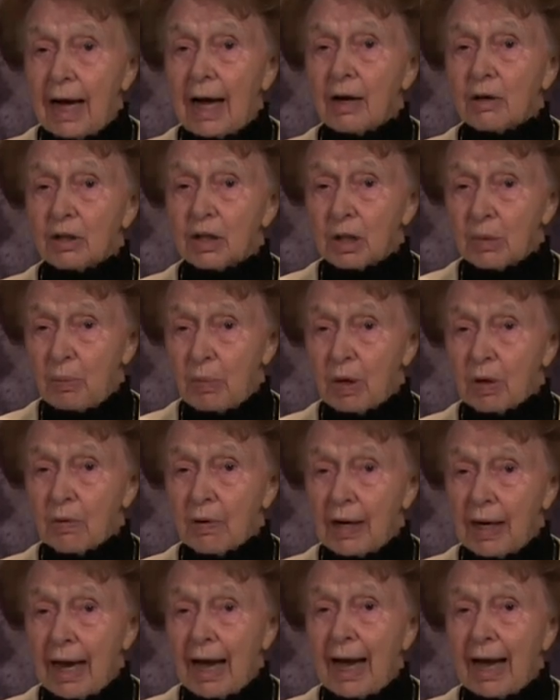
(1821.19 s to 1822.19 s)
Our
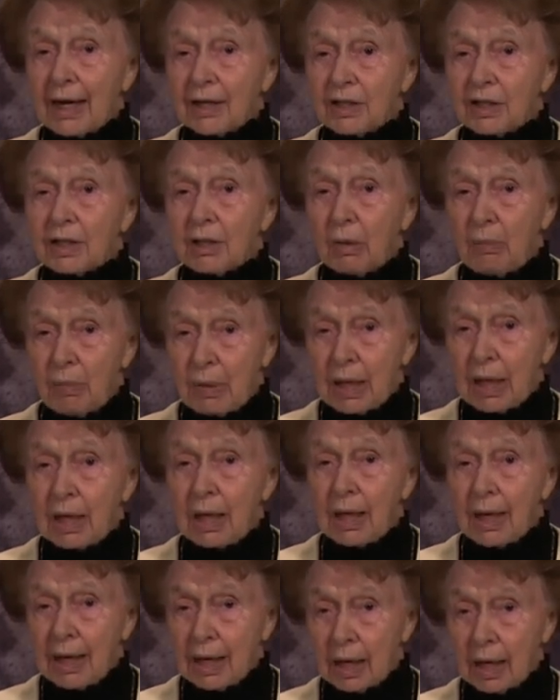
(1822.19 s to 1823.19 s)
spirit has to
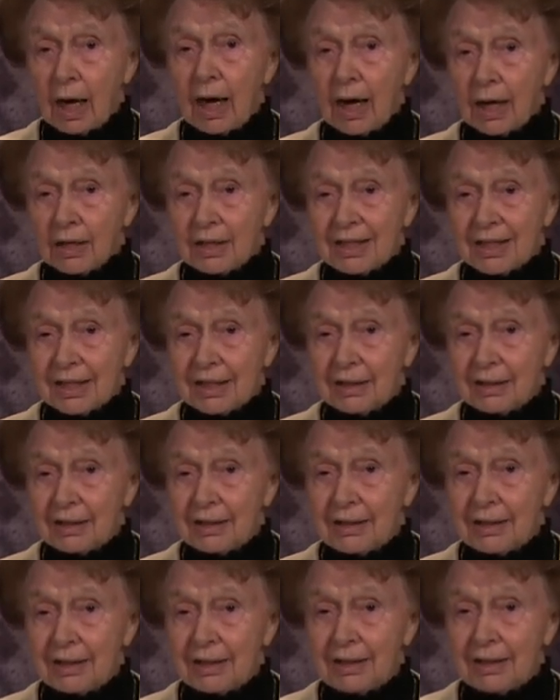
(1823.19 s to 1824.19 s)
be in us.
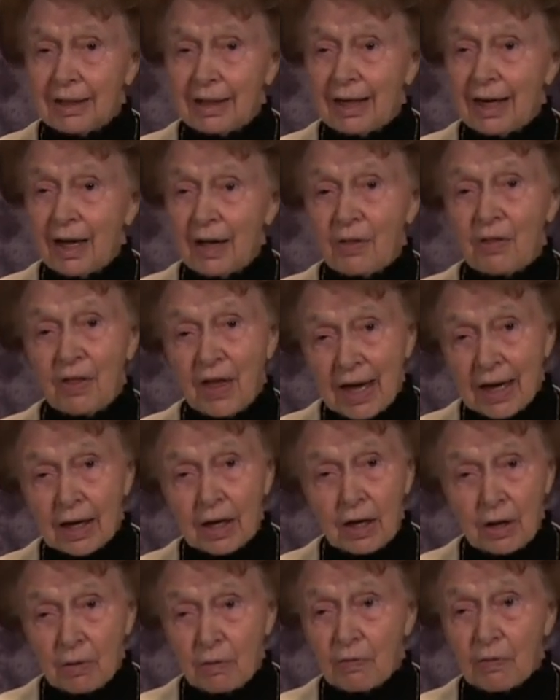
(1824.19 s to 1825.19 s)

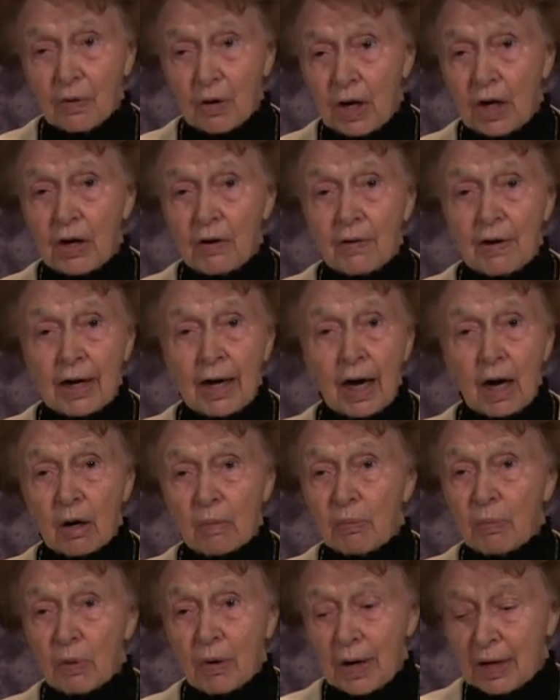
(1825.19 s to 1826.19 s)
Thank you for hearing
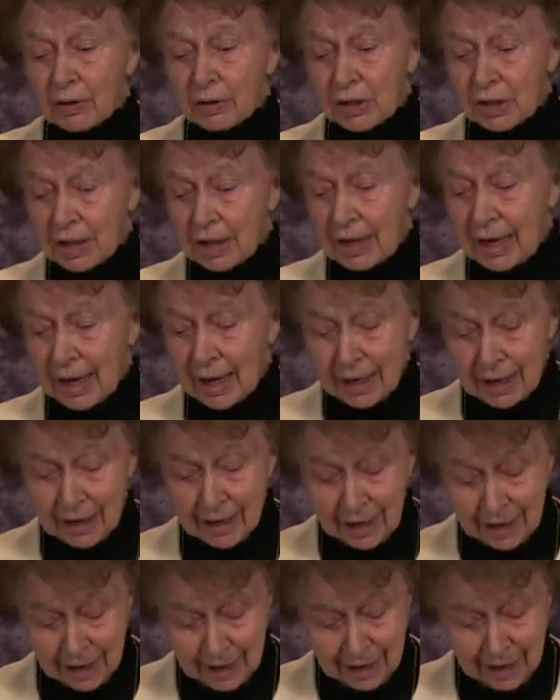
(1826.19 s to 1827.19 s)
our prayers
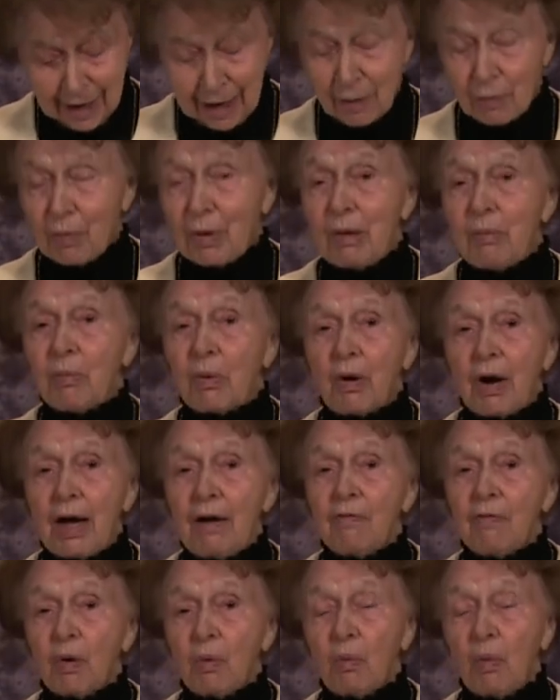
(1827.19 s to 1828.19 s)
today. And we
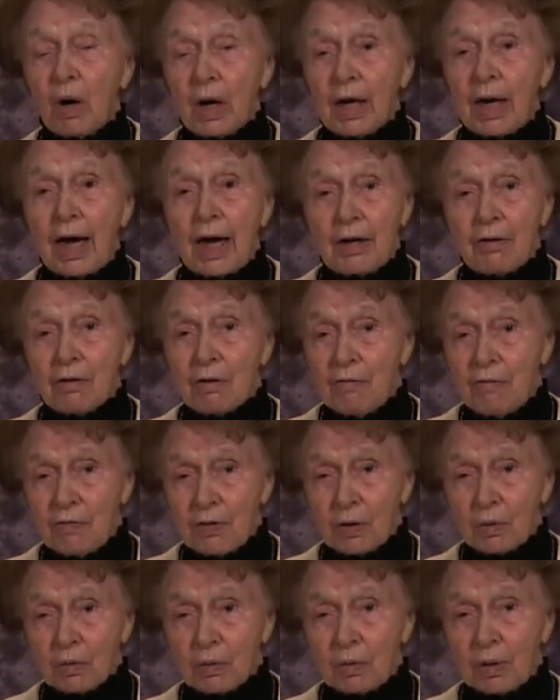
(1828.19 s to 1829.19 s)
pray for 100
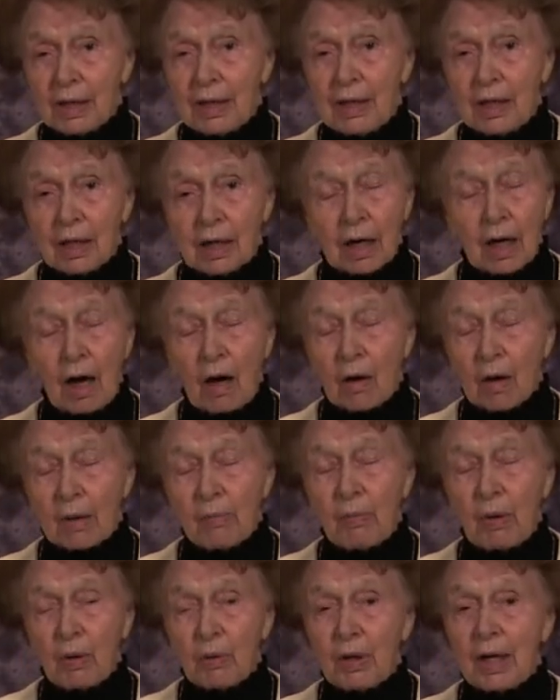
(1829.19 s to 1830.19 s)
fold. Call
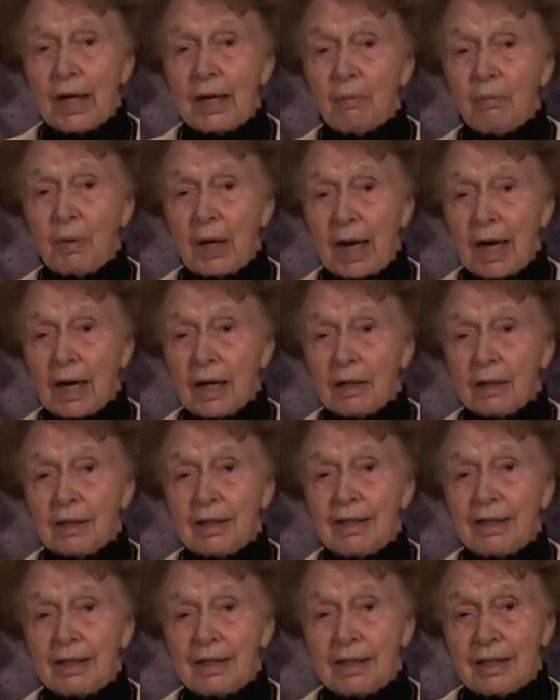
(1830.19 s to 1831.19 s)
upon him now
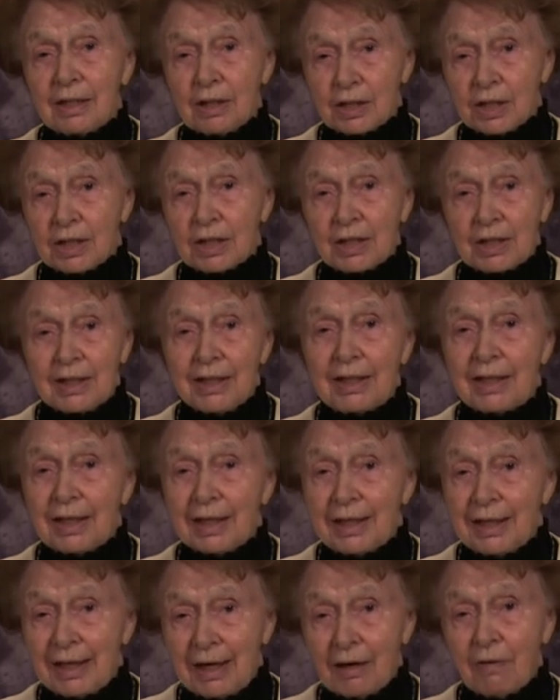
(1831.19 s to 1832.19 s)
to
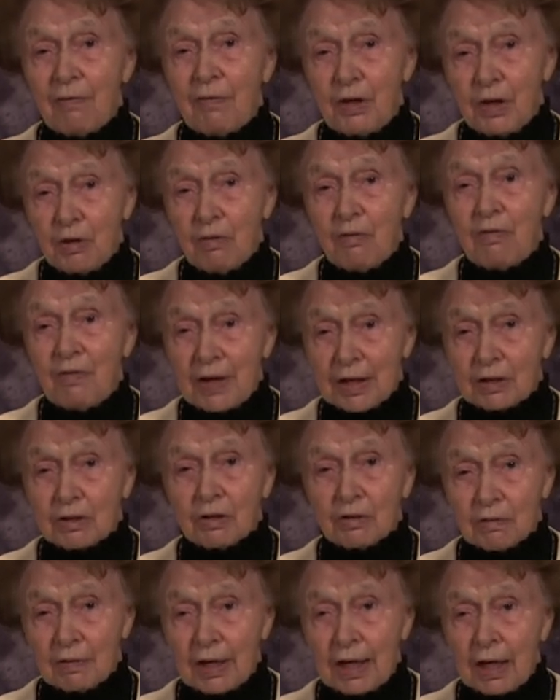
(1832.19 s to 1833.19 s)
give you
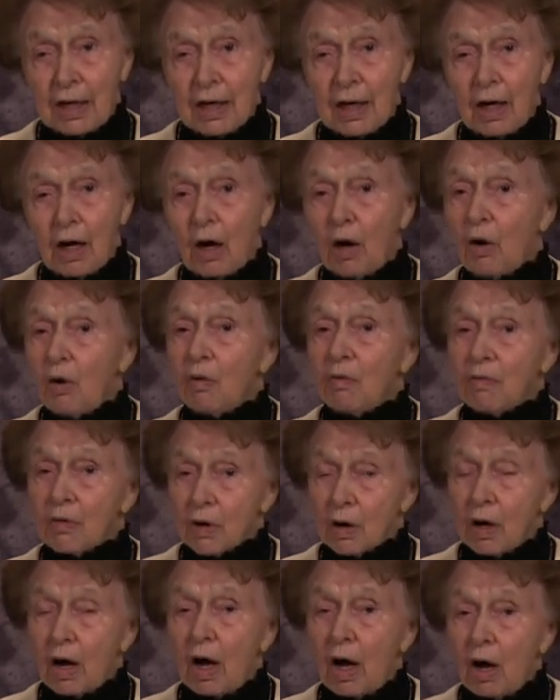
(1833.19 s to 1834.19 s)
victory
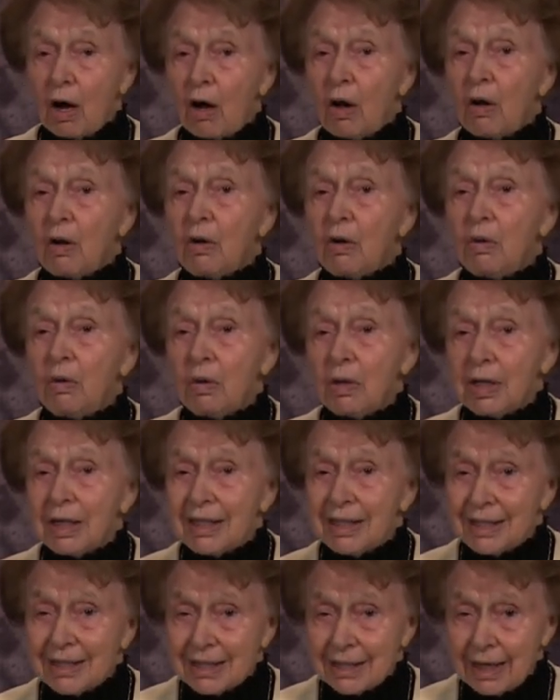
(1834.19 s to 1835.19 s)
over all
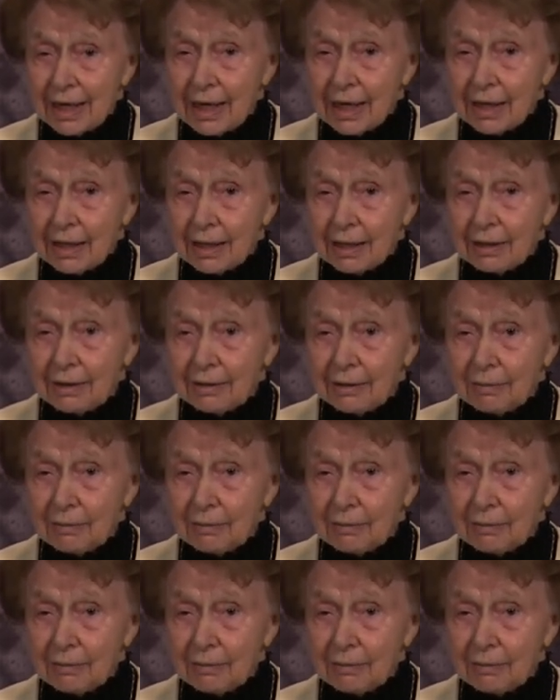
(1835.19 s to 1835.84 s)
sin.